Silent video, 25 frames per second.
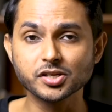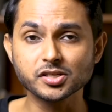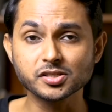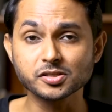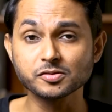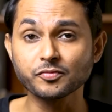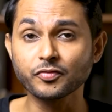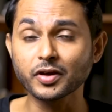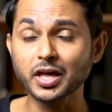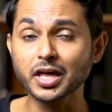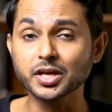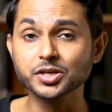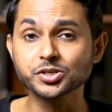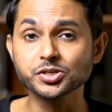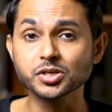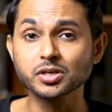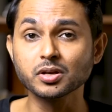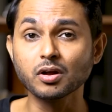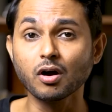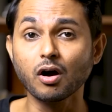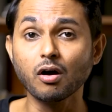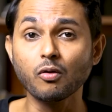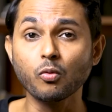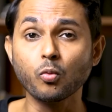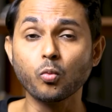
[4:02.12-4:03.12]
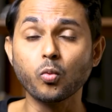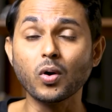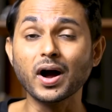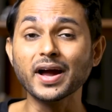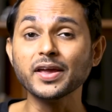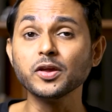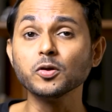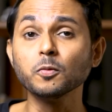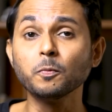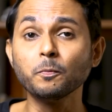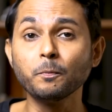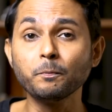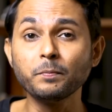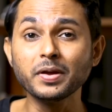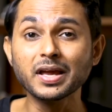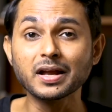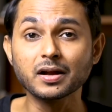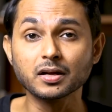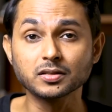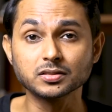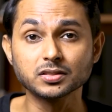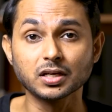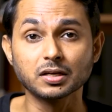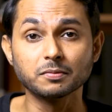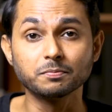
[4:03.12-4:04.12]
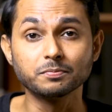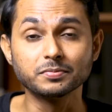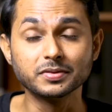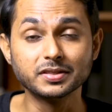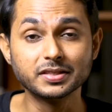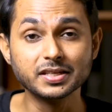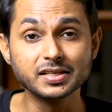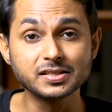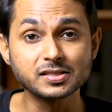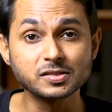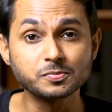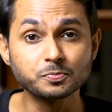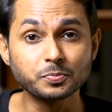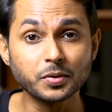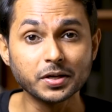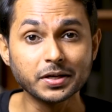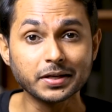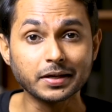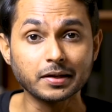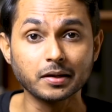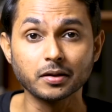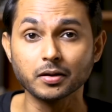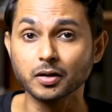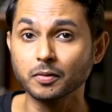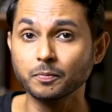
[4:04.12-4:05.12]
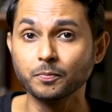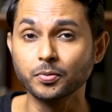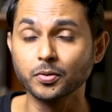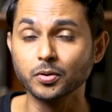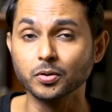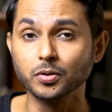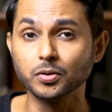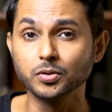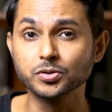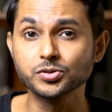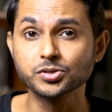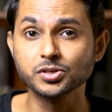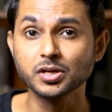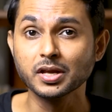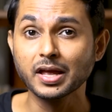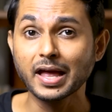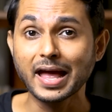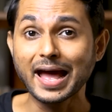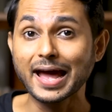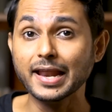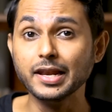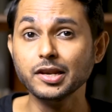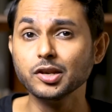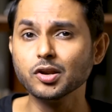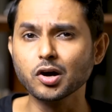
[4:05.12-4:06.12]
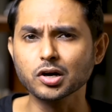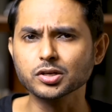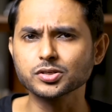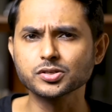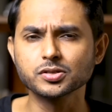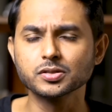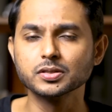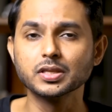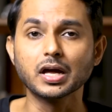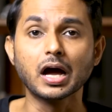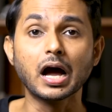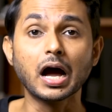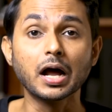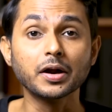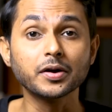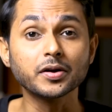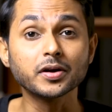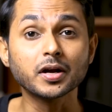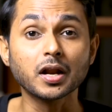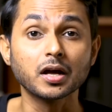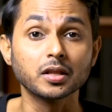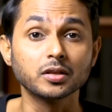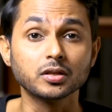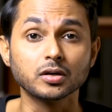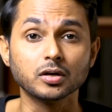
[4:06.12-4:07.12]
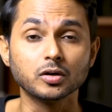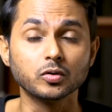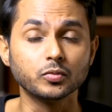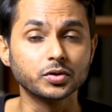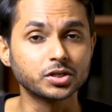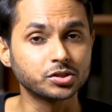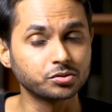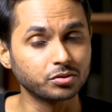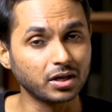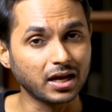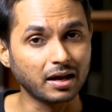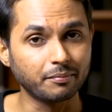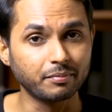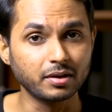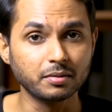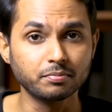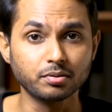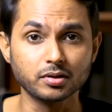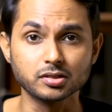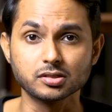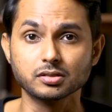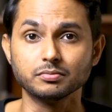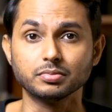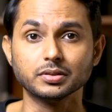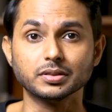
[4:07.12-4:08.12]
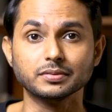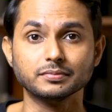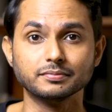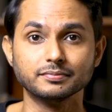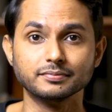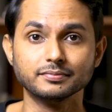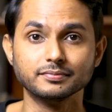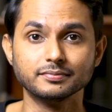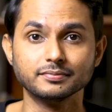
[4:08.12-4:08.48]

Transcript: a justification of why you picked up this particular approach and not the hundred other which could have been possible.